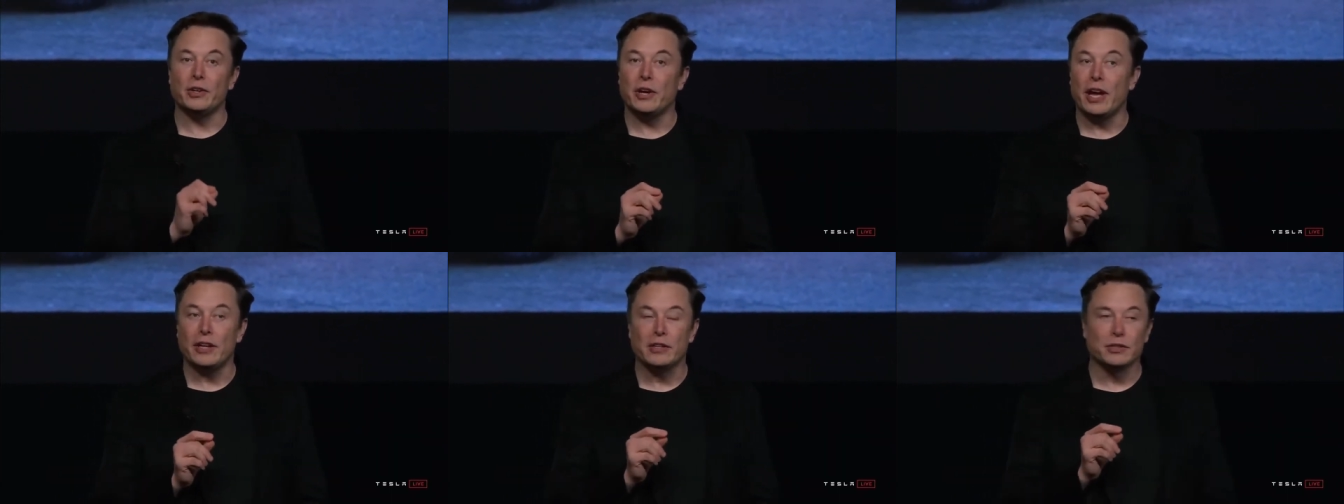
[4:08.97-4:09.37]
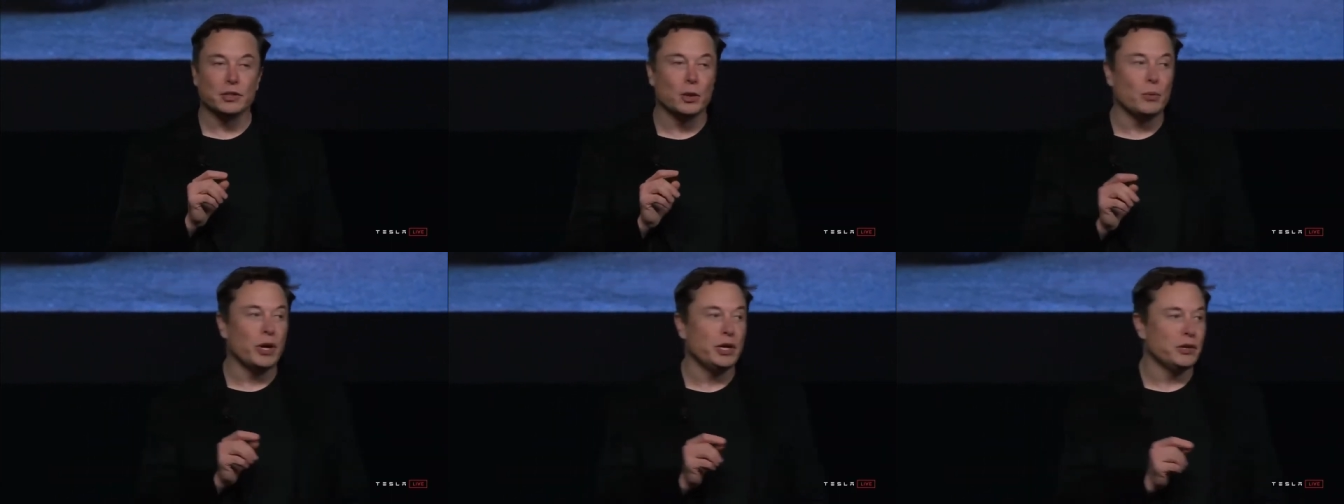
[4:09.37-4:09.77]
You can't, there's
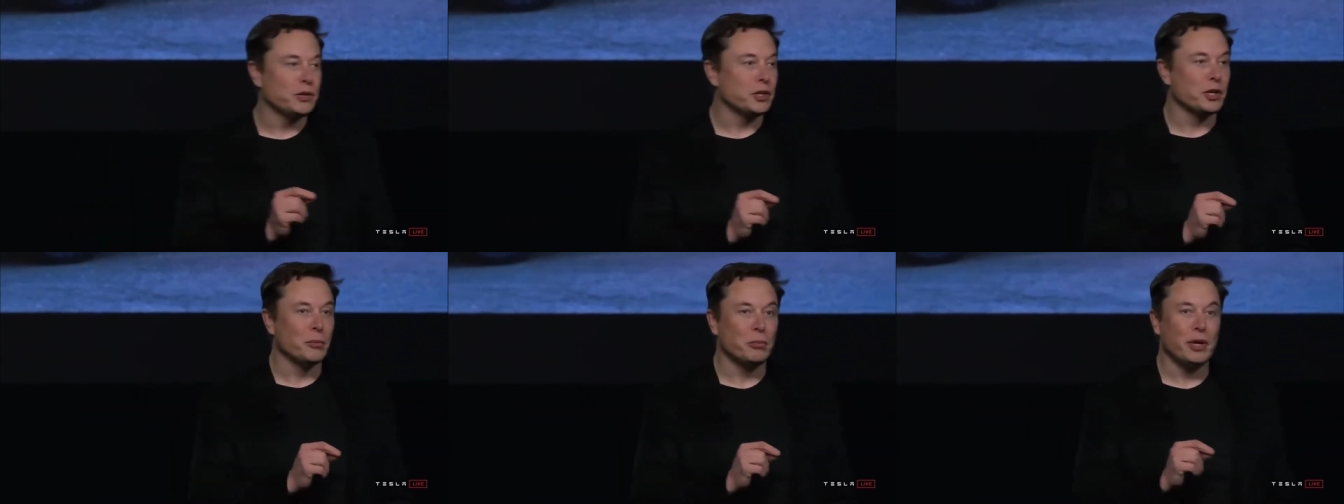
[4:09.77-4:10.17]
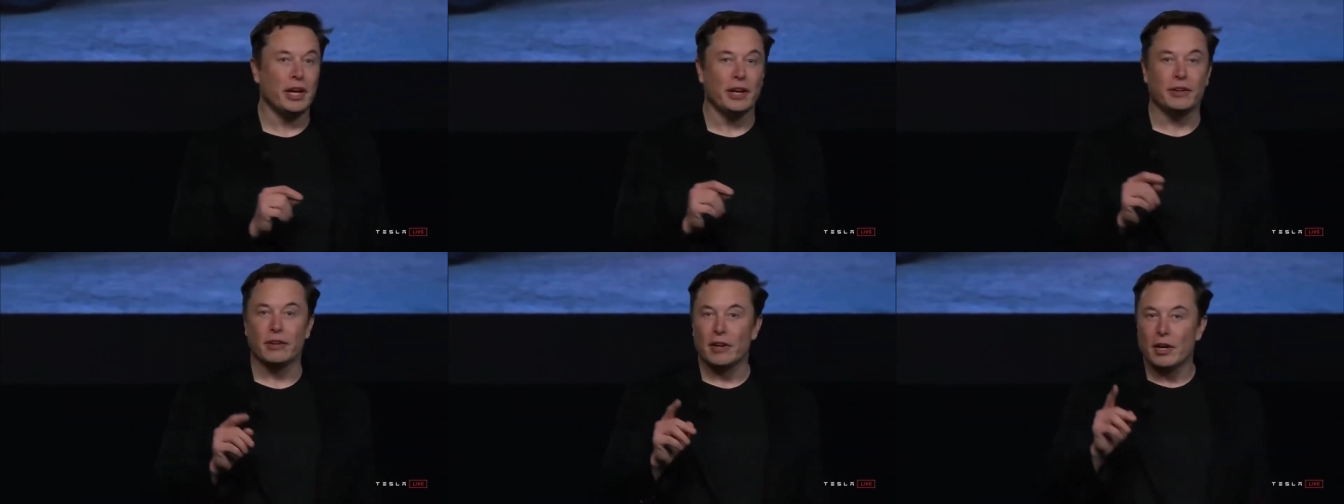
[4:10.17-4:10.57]
no way you could
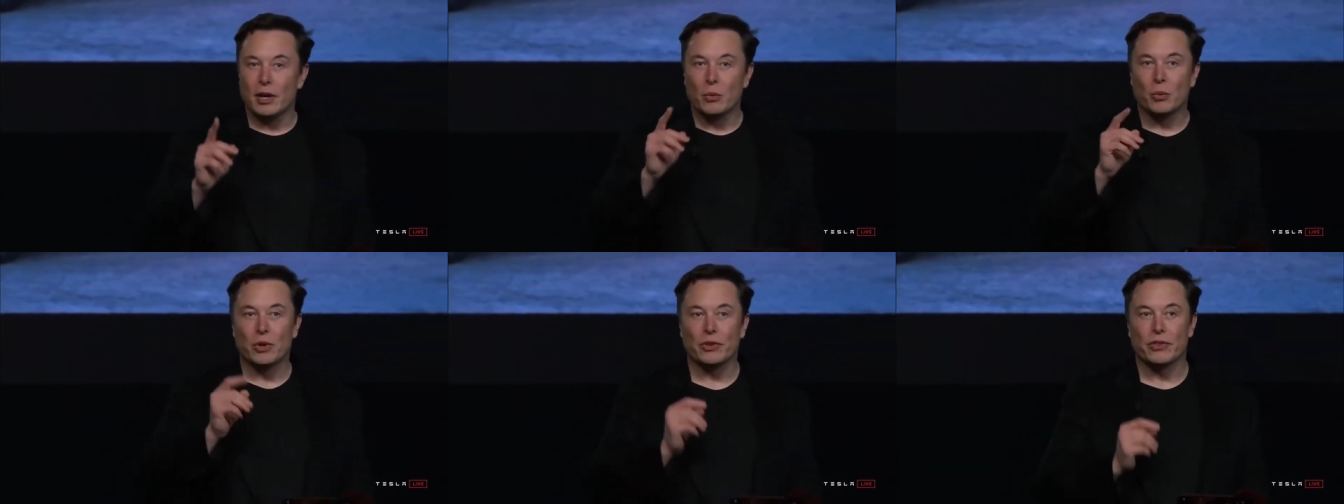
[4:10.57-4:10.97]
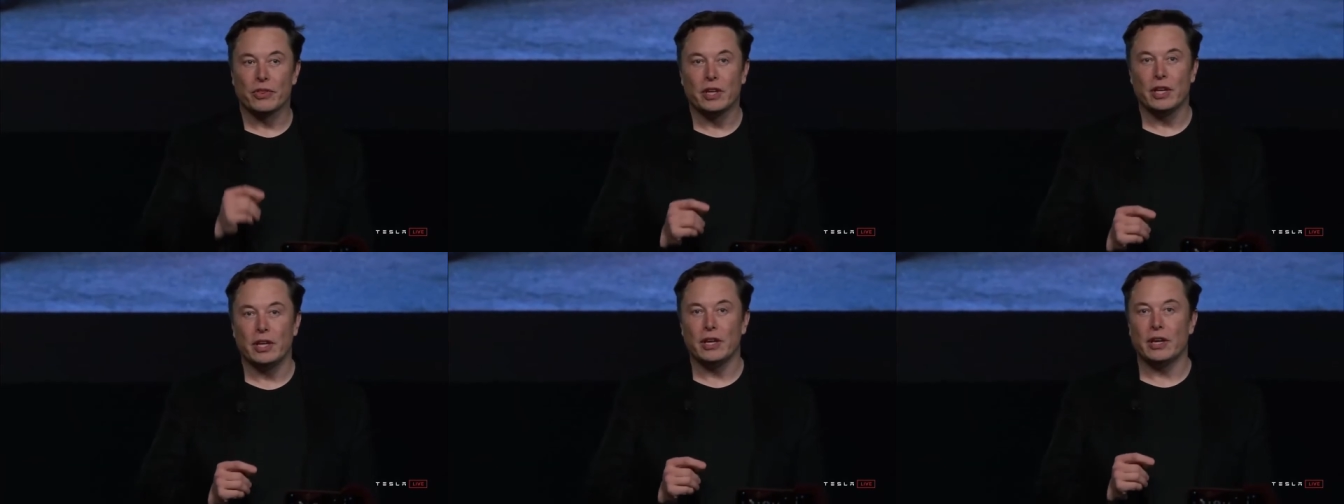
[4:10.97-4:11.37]
compete with
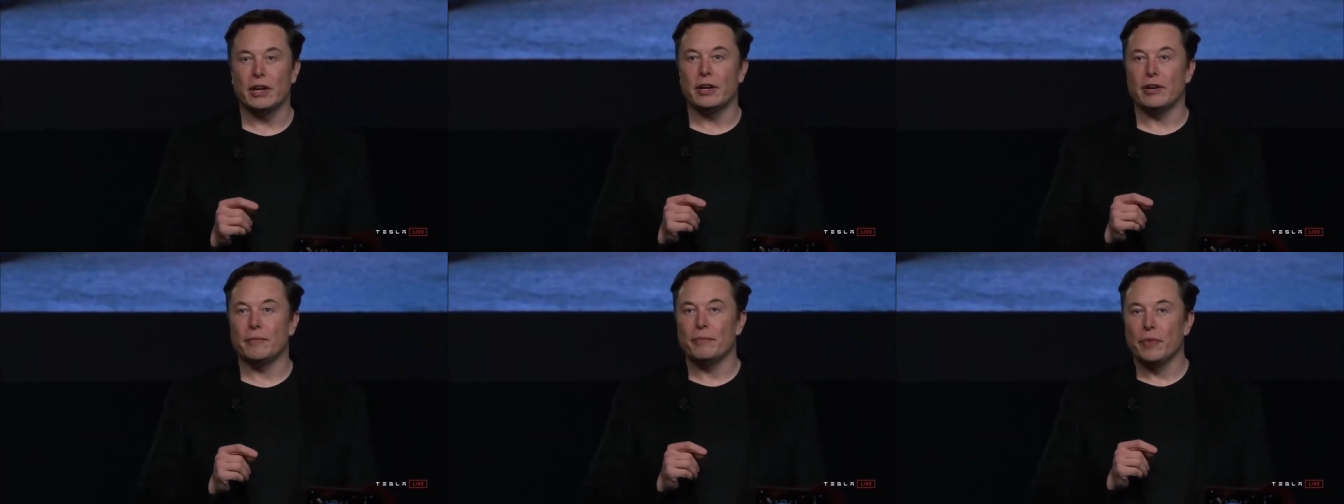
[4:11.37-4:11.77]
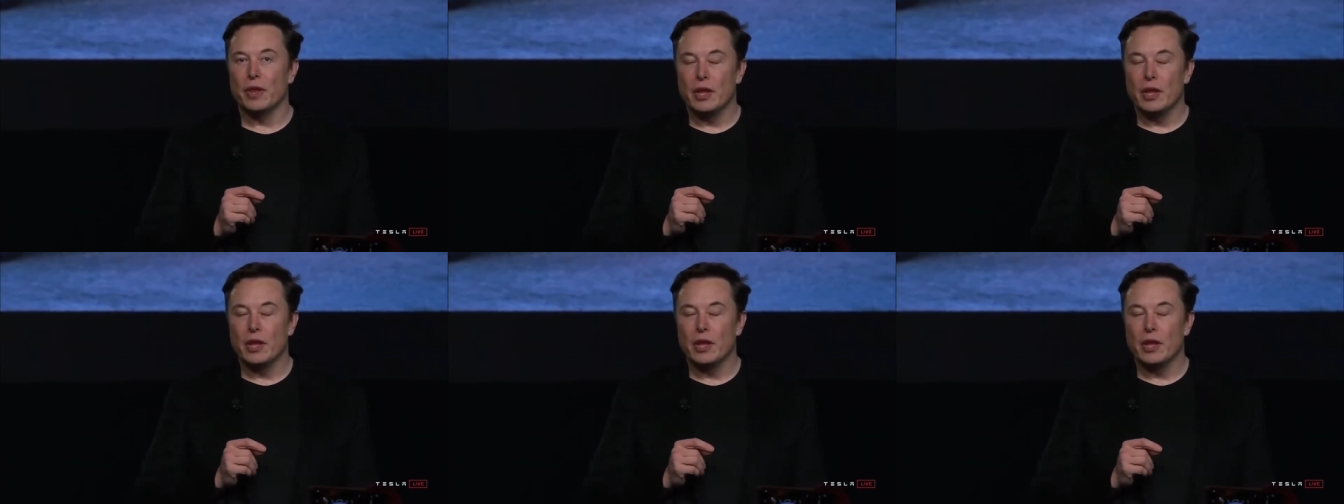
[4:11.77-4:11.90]
the, uh,